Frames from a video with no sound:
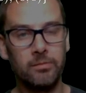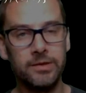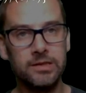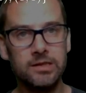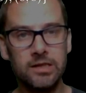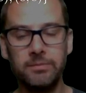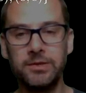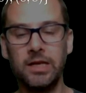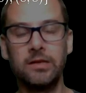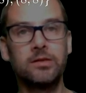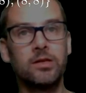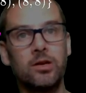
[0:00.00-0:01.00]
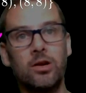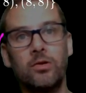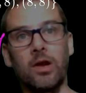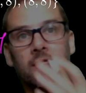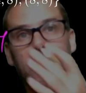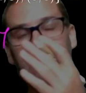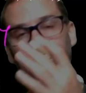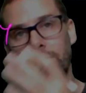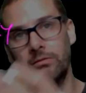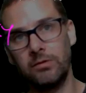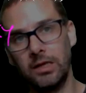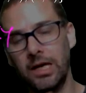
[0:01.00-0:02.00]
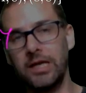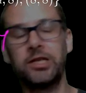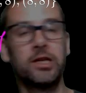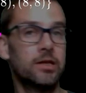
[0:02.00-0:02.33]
this subset to denote that relation.